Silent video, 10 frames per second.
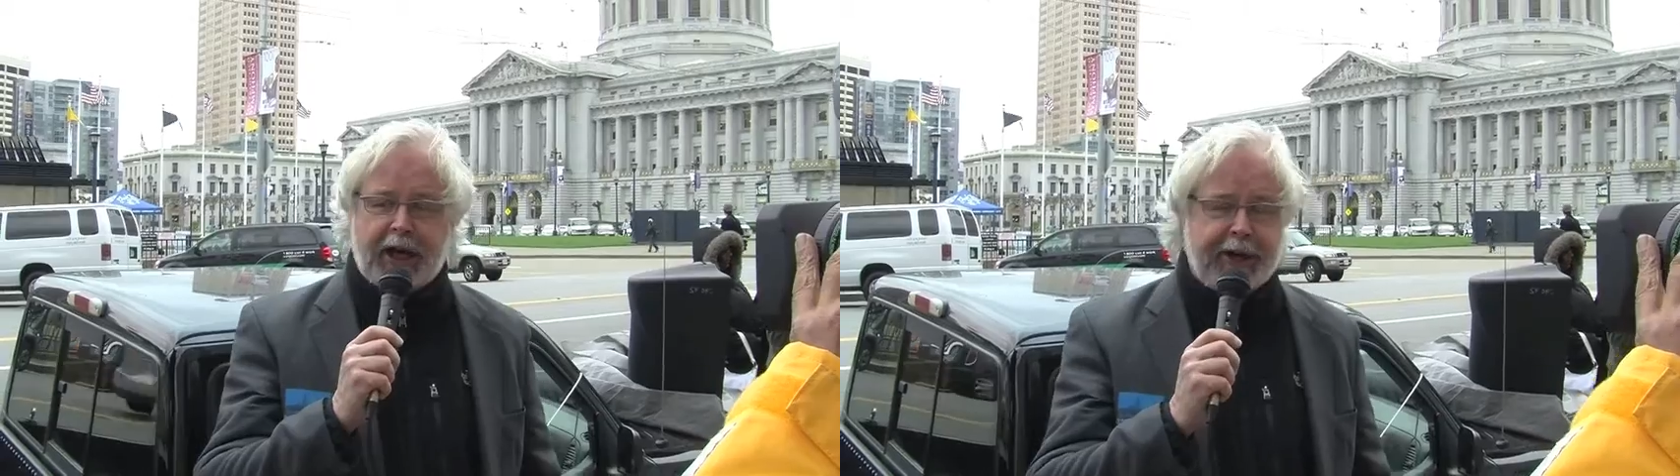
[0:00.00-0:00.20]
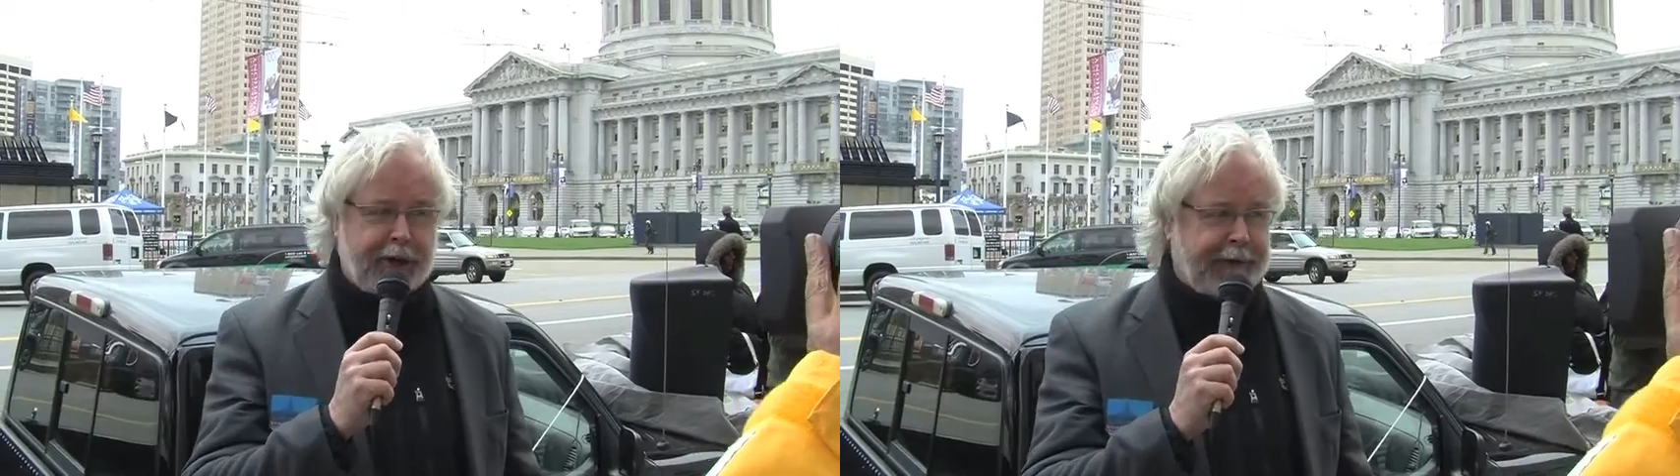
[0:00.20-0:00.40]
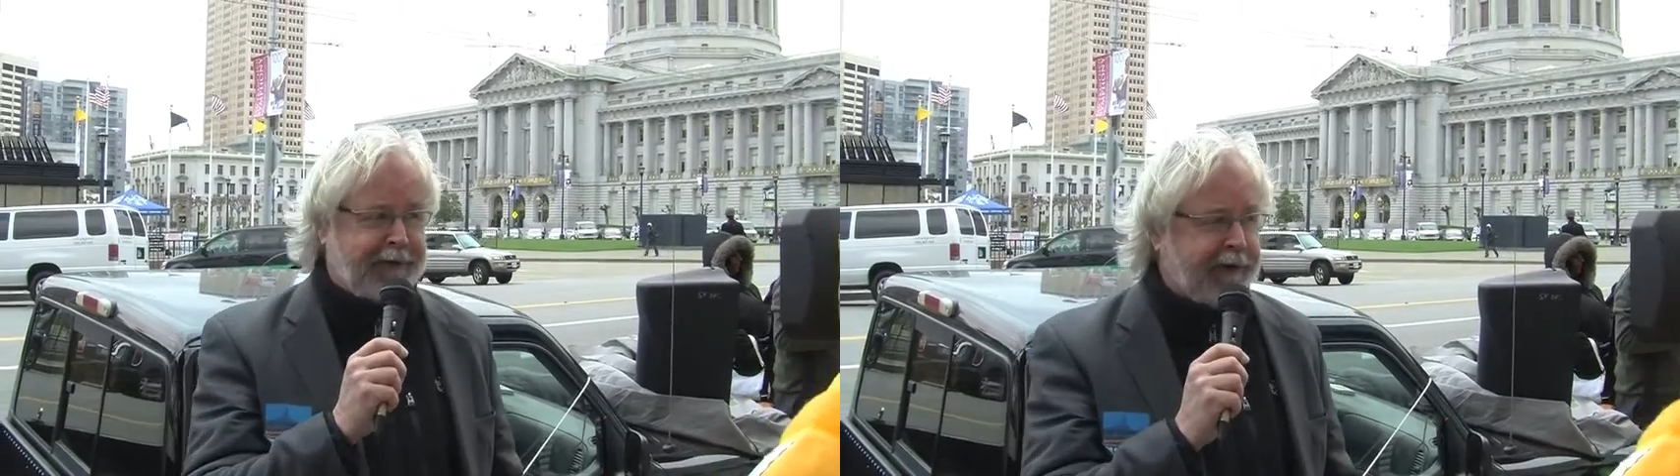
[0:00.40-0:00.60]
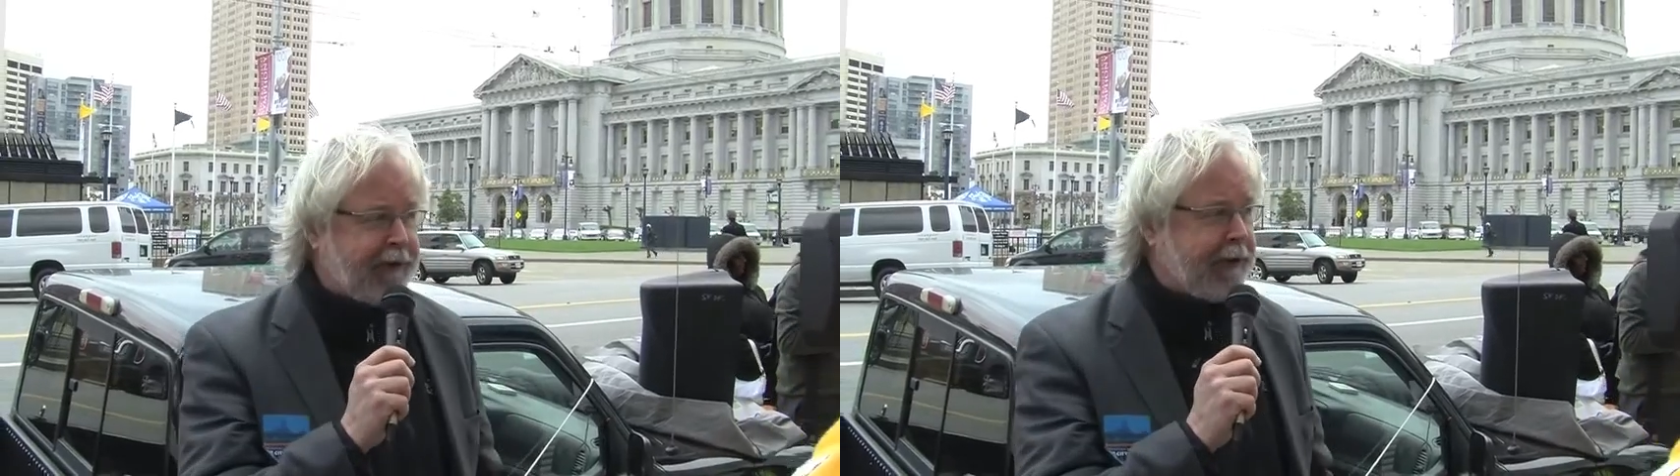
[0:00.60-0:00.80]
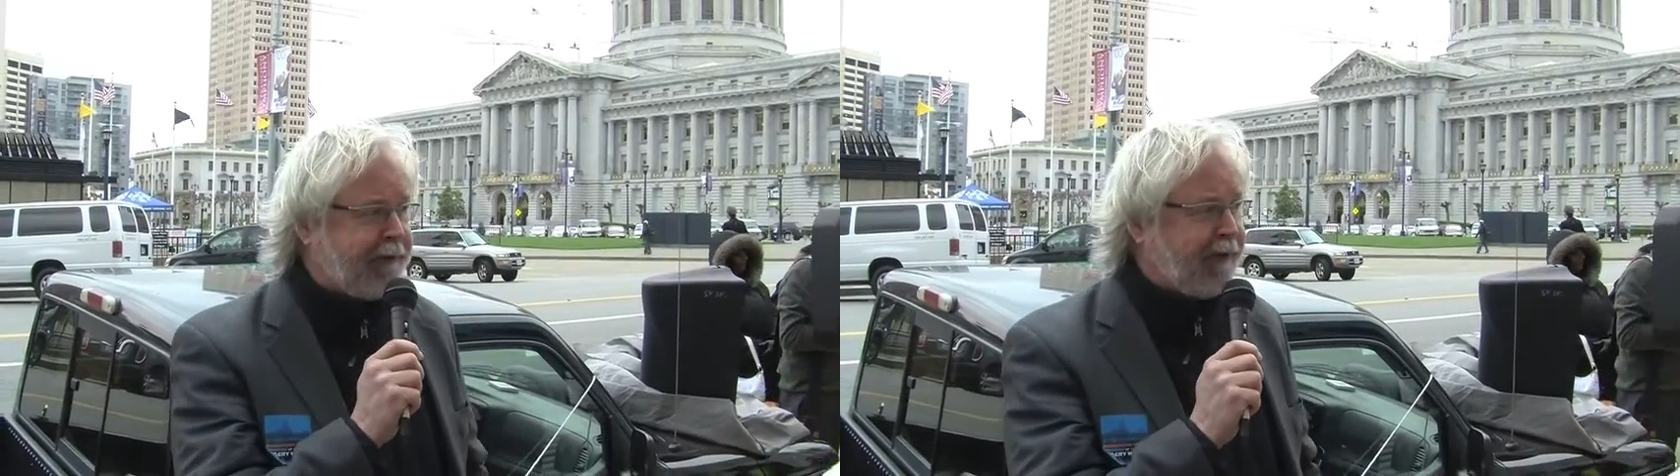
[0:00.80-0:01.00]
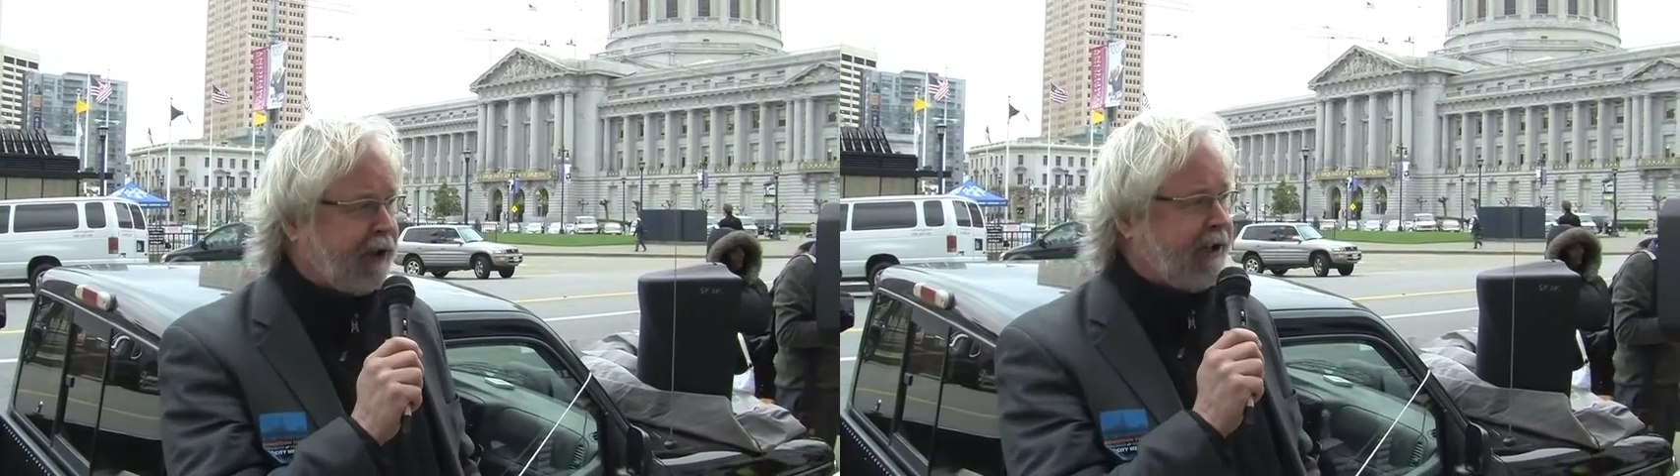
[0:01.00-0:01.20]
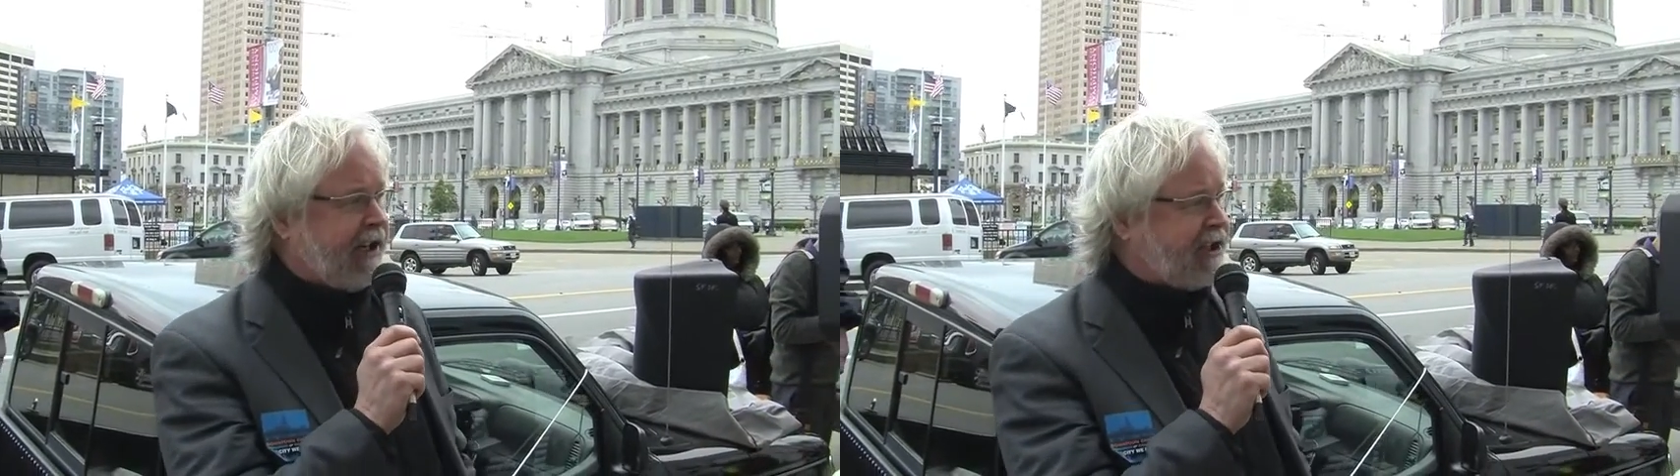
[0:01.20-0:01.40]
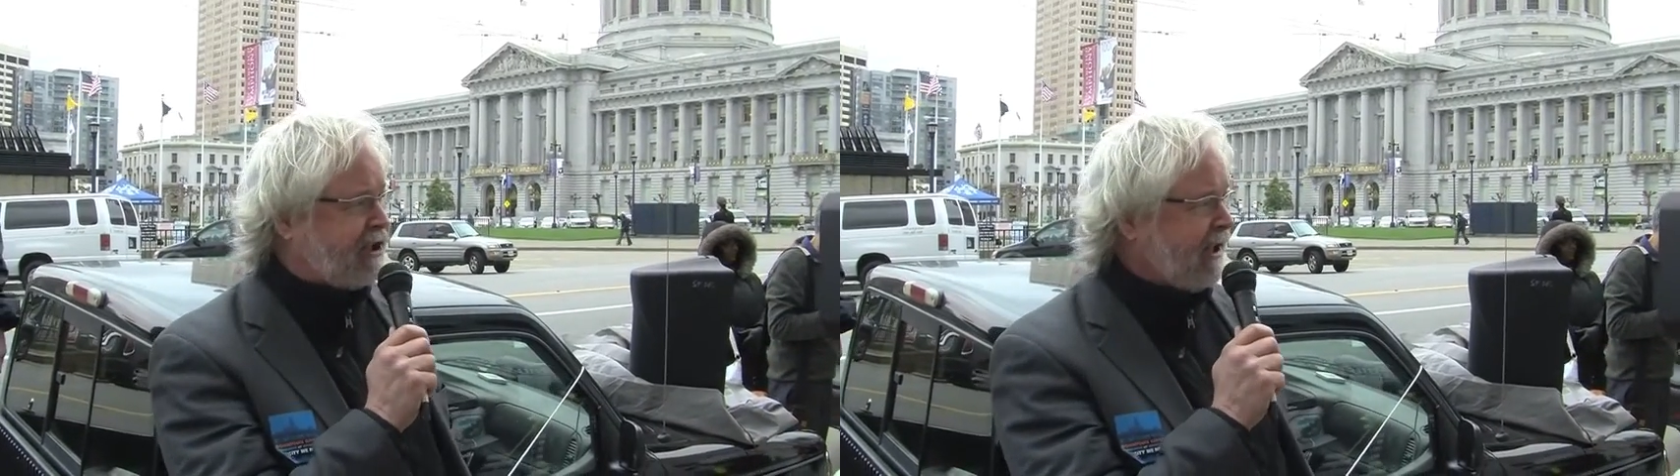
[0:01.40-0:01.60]
the 150
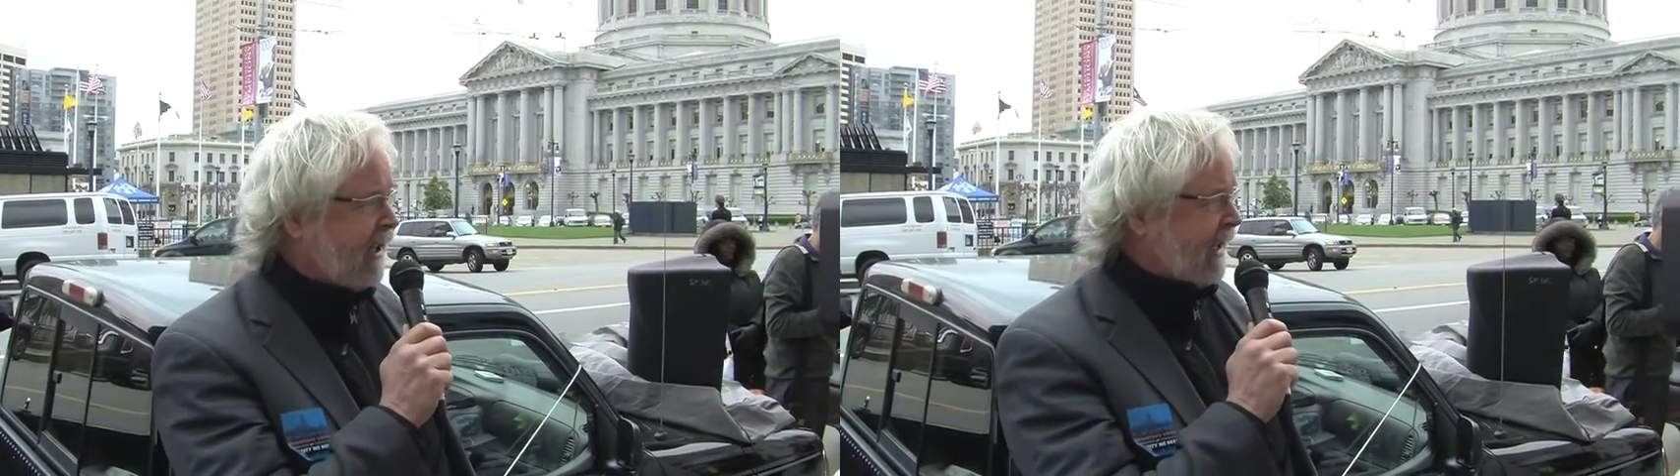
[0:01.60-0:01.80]
affiliates